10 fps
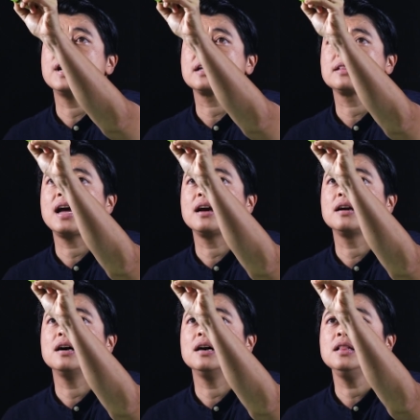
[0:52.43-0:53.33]

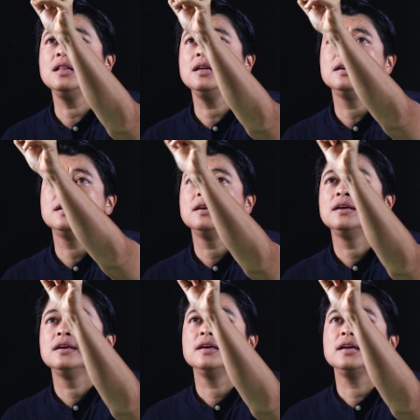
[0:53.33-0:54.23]
rectangle
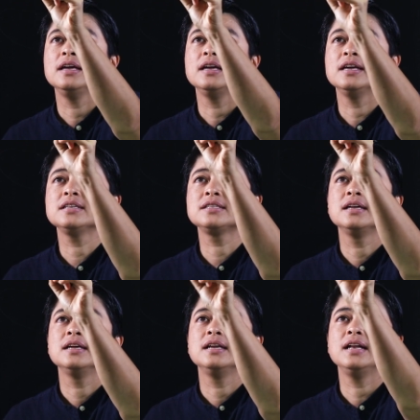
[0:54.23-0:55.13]
is
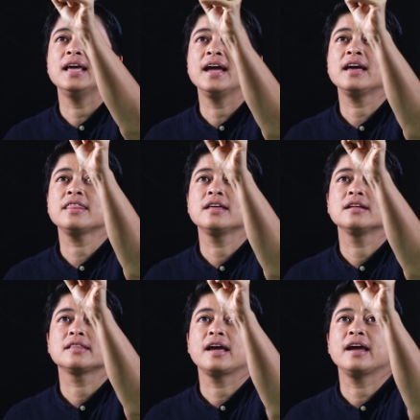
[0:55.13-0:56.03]
length
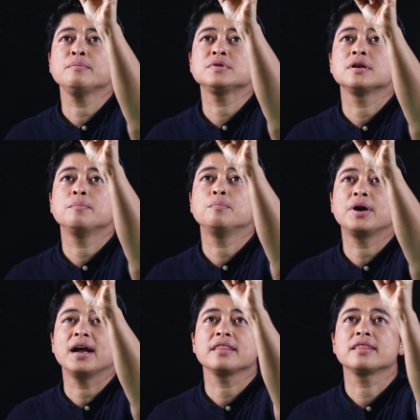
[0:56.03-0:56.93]
times
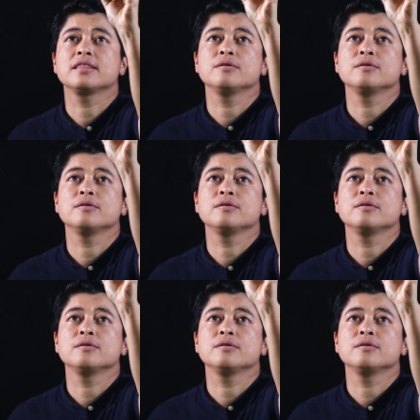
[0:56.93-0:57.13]
breadth,